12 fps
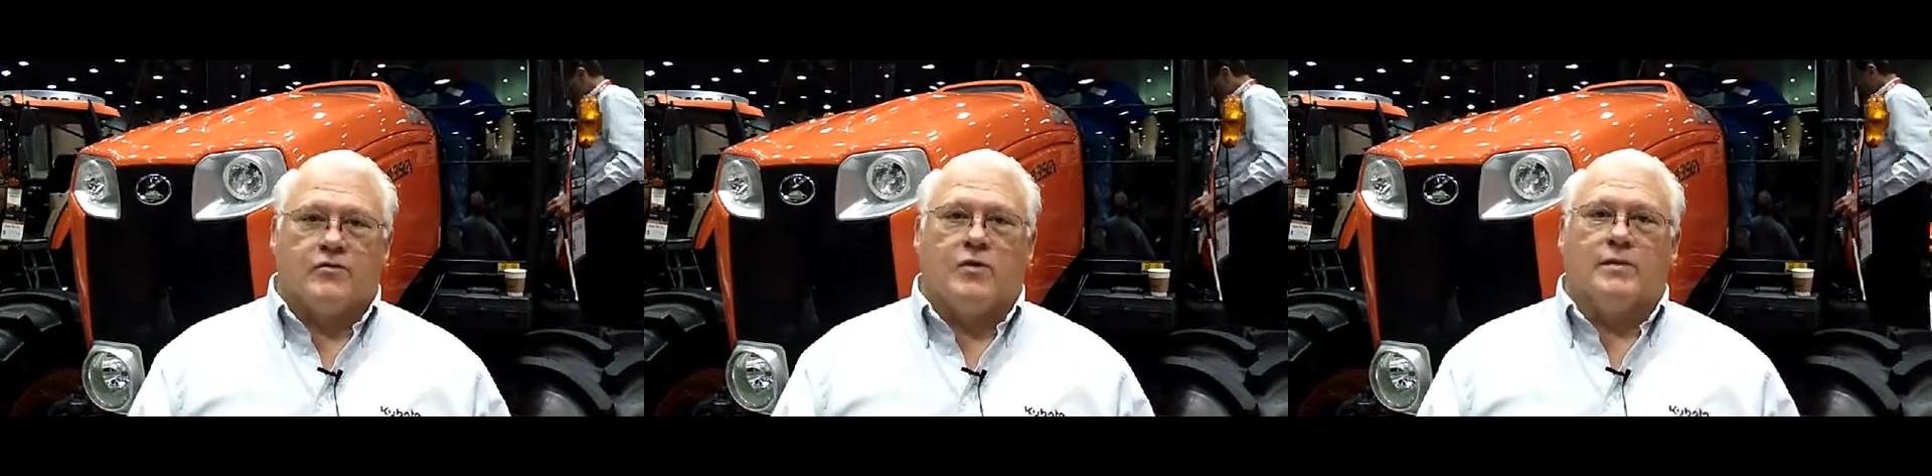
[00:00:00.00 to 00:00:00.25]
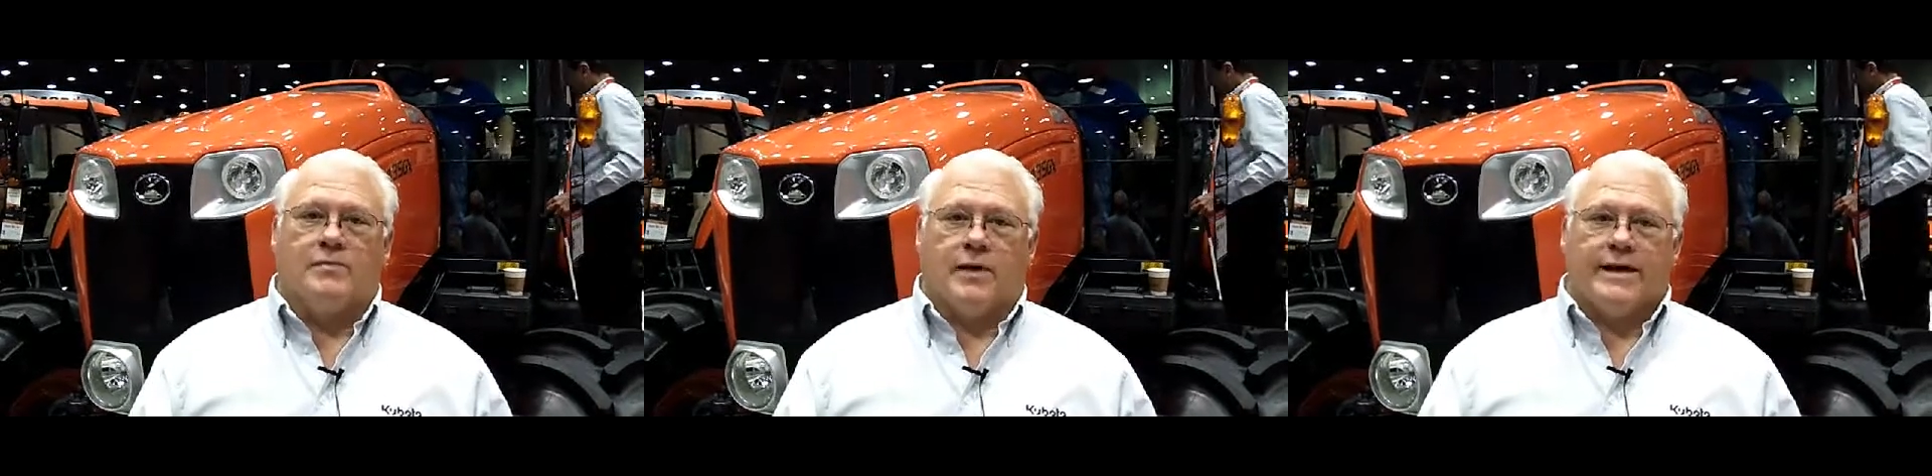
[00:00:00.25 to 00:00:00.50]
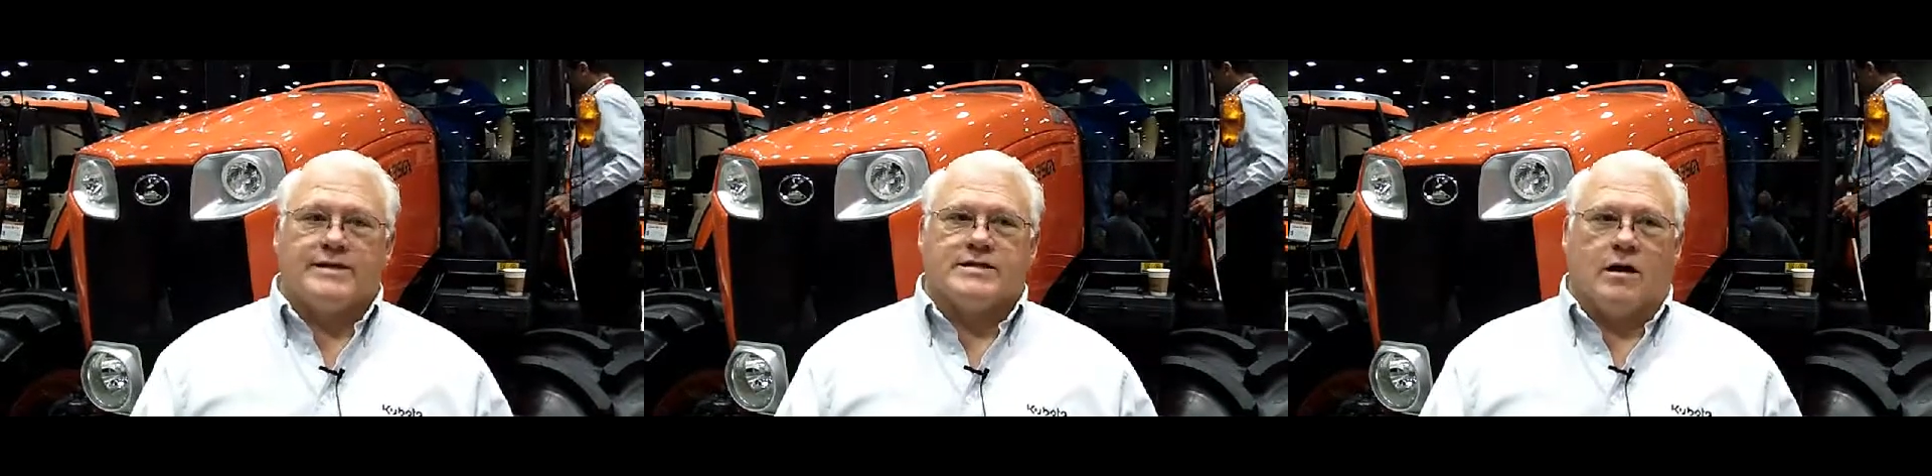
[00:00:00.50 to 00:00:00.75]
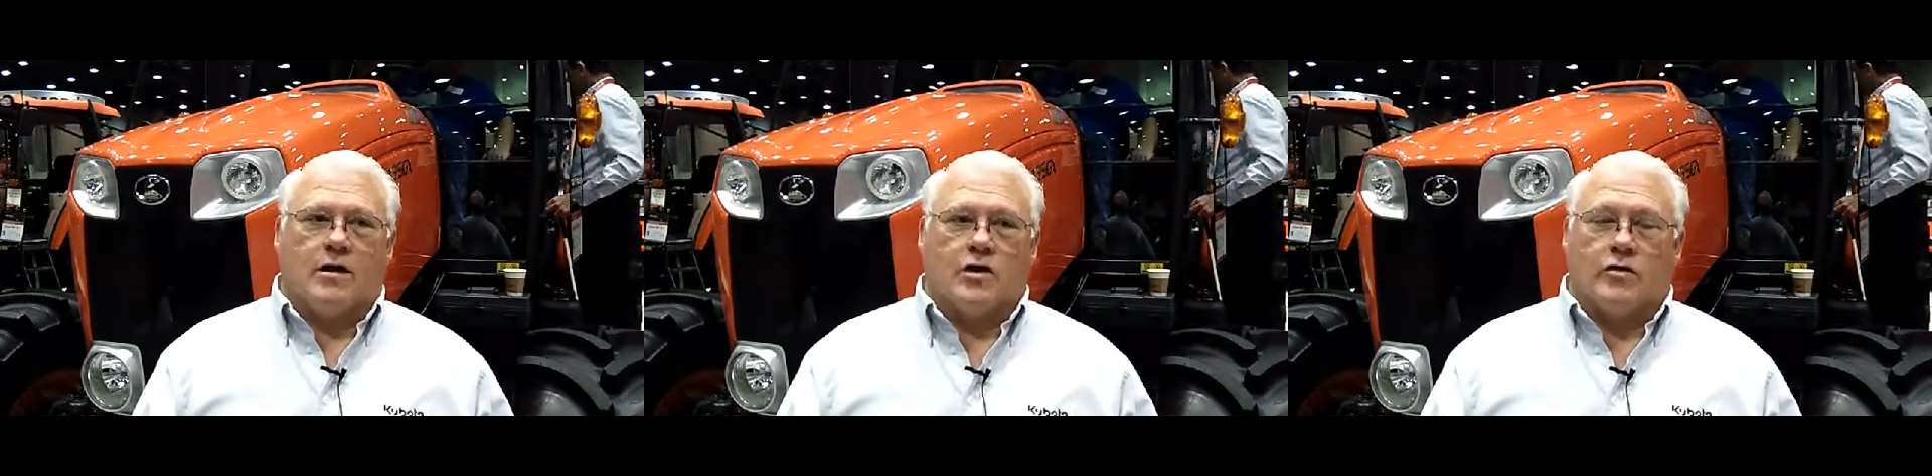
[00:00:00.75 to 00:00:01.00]
will
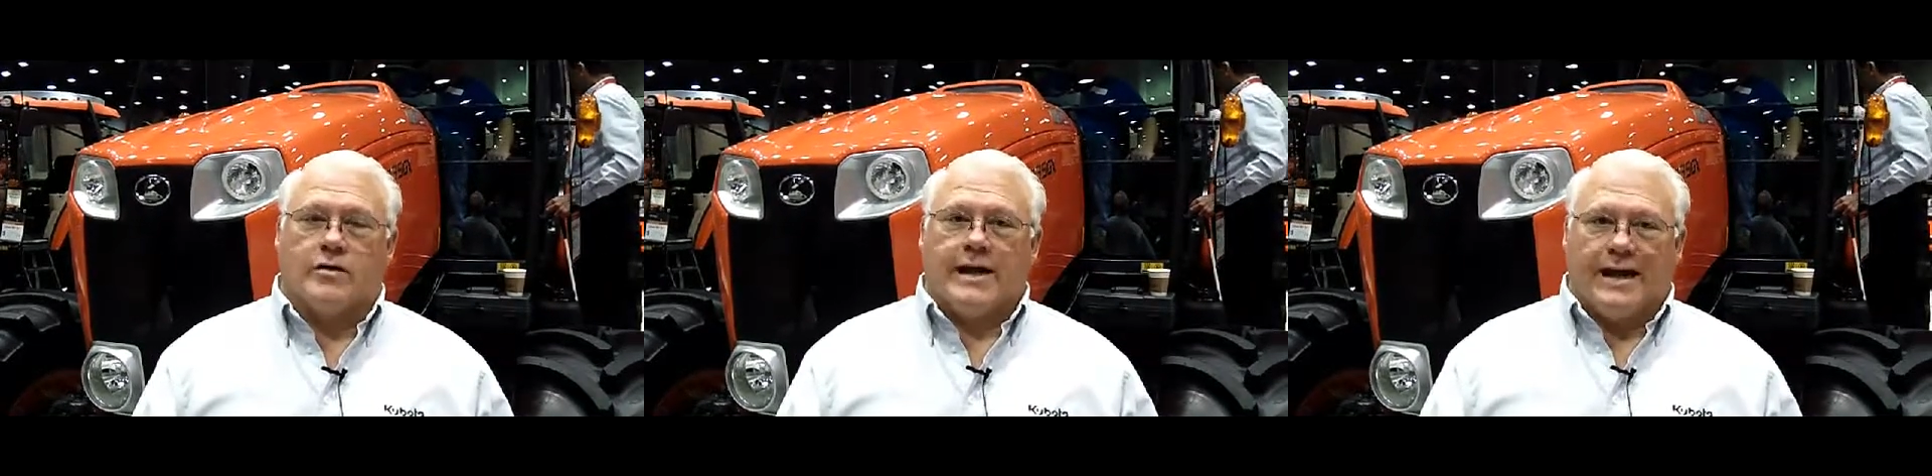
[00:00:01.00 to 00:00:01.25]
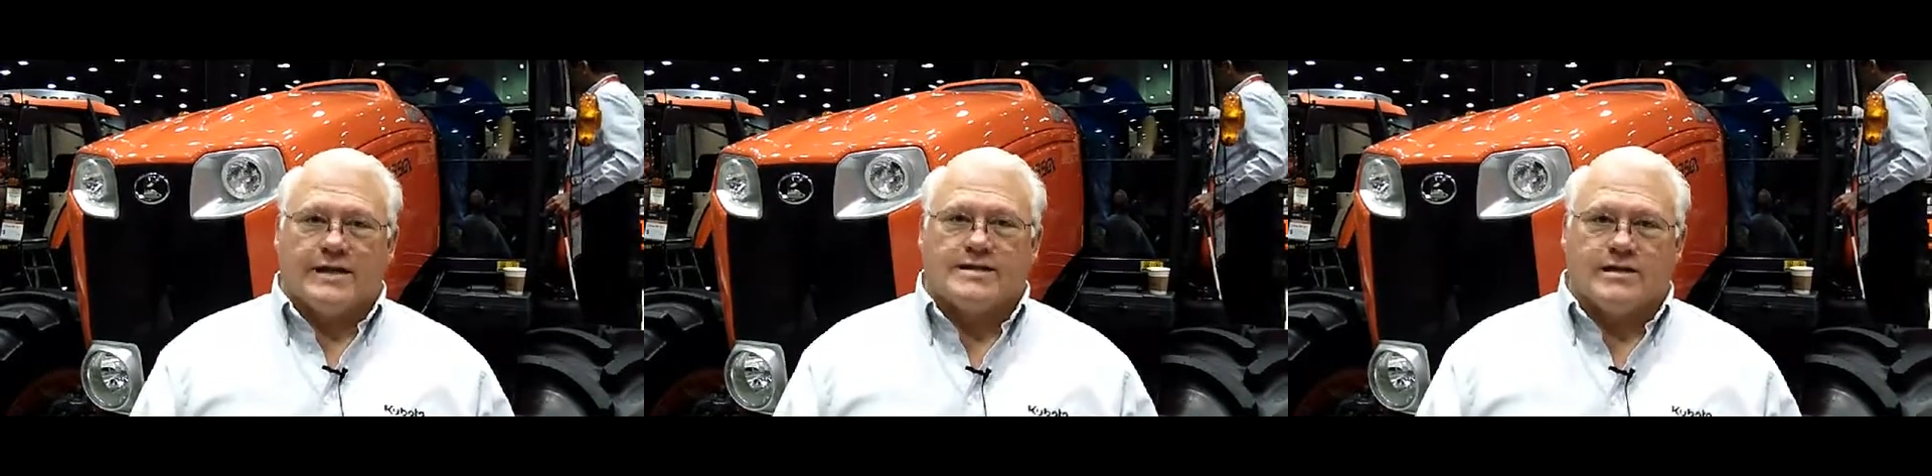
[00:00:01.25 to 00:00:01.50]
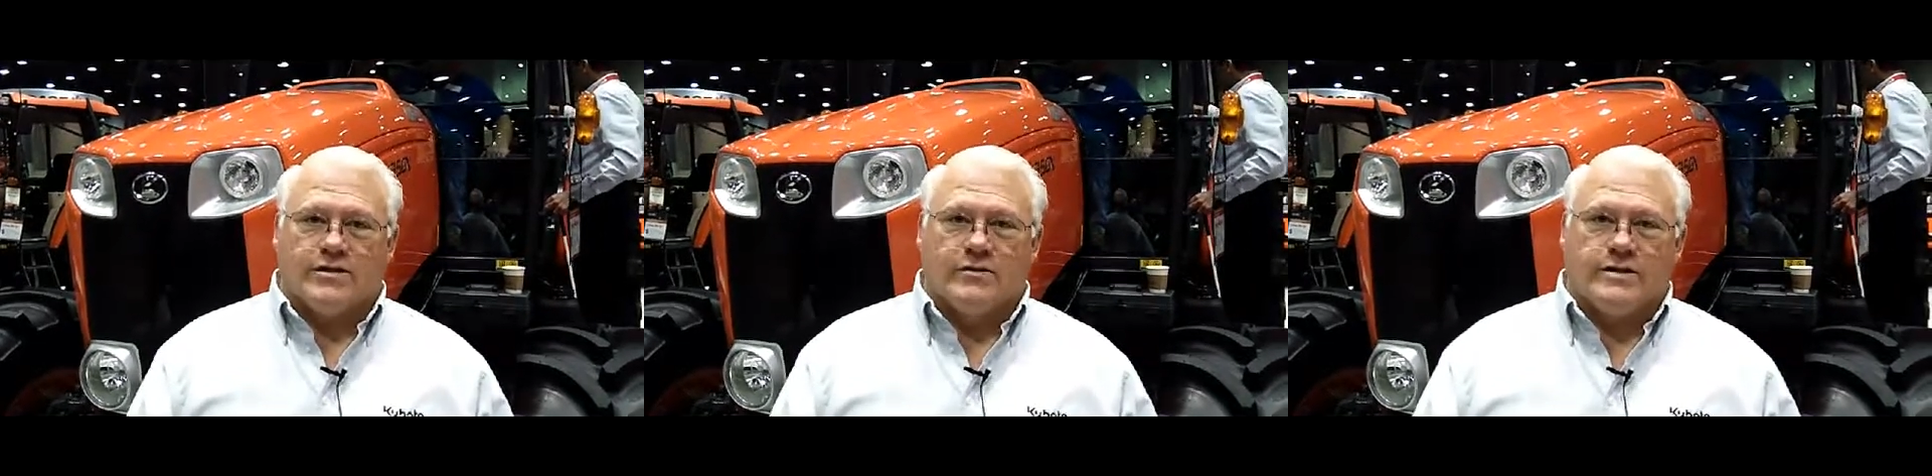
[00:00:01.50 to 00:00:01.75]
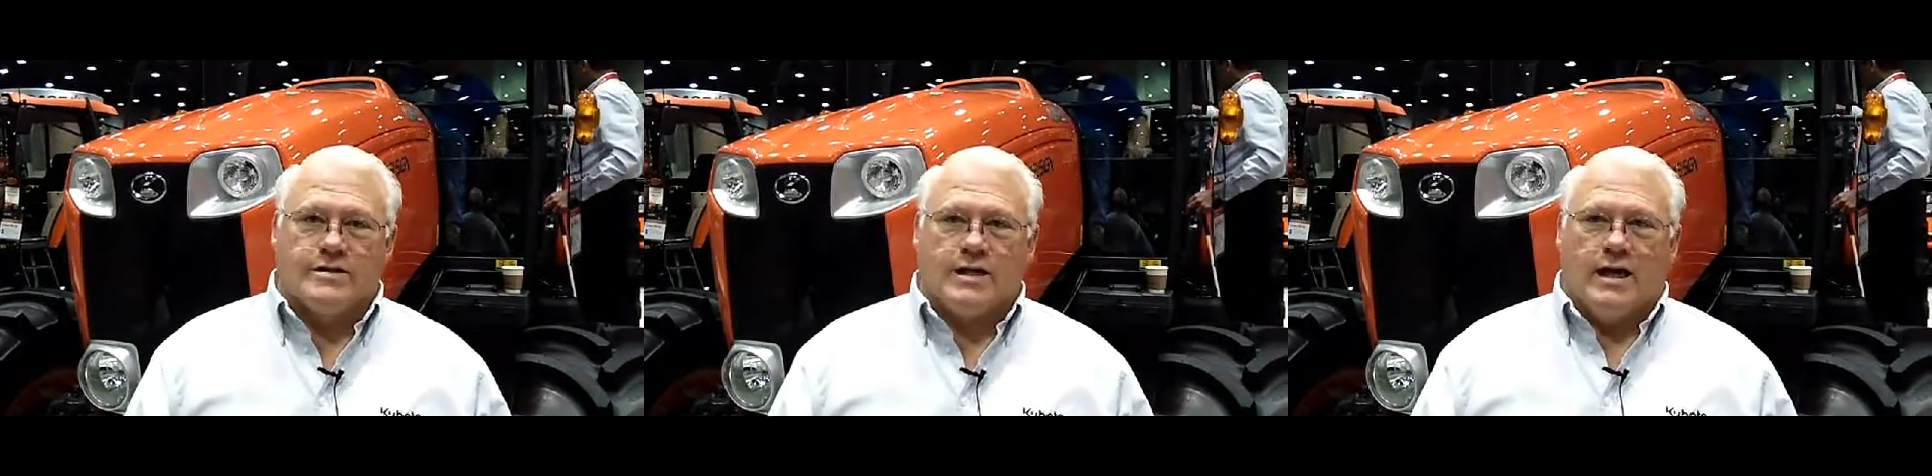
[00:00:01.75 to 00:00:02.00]
replace our current X
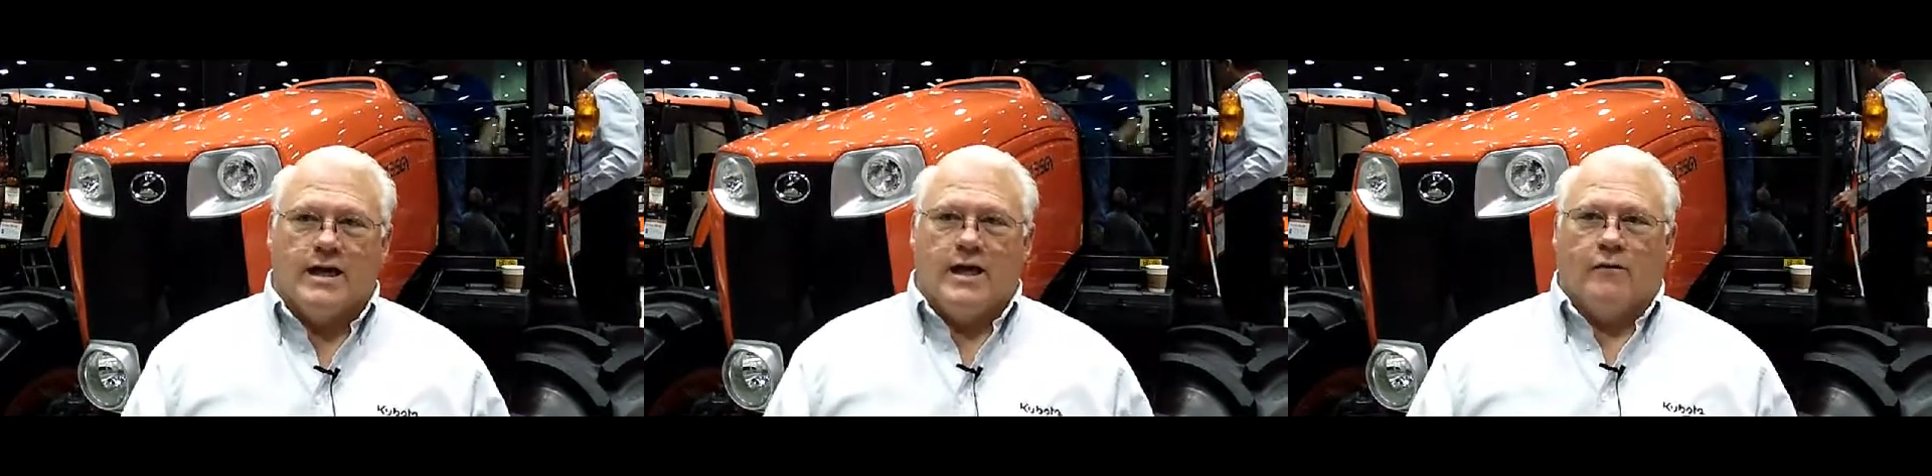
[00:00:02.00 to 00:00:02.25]
series.